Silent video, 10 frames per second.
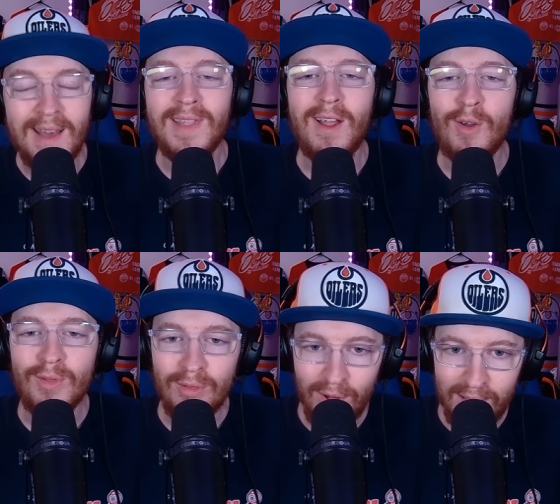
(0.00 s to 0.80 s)
They are
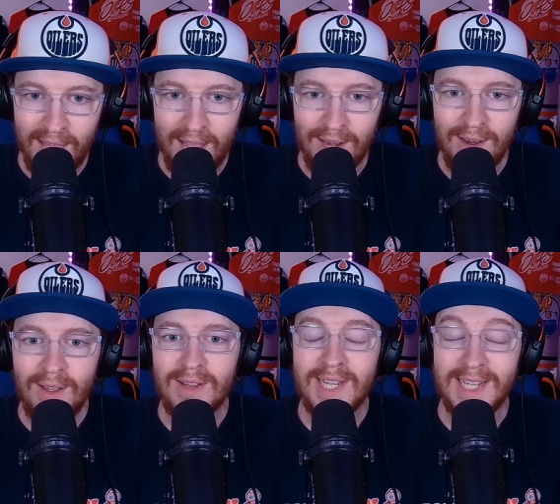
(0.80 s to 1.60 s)
looking
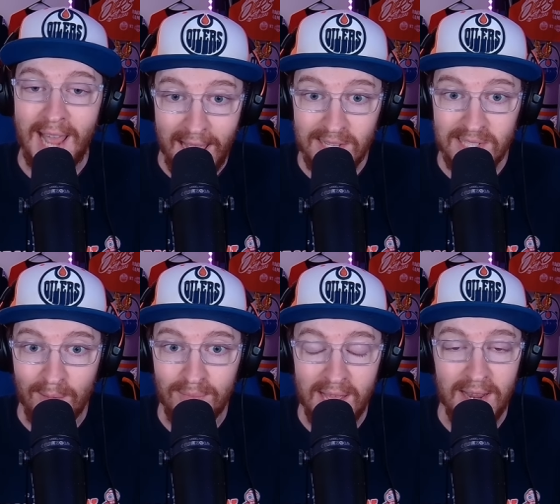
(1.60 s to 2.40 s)
to take
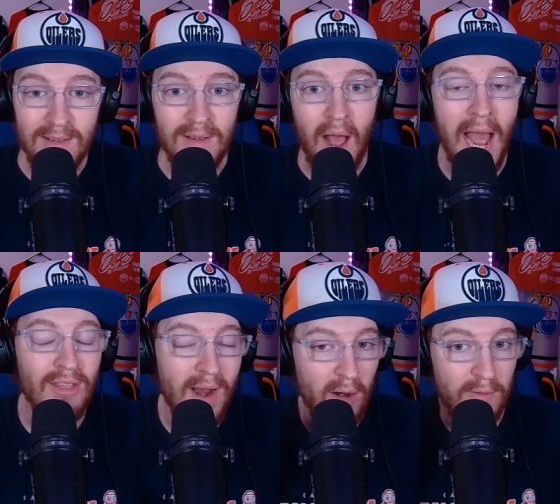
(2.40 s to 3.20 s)
something
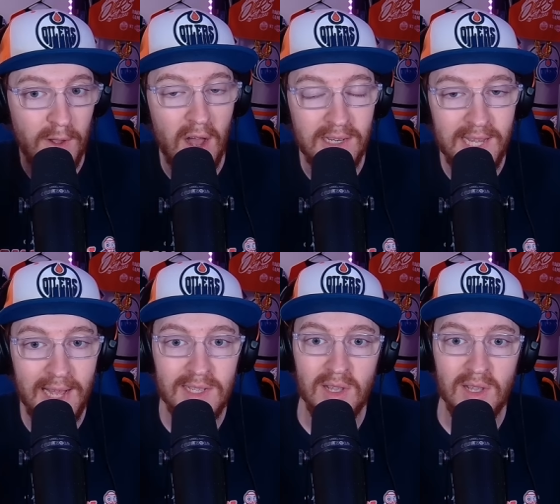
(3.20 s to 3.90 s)
either out of context.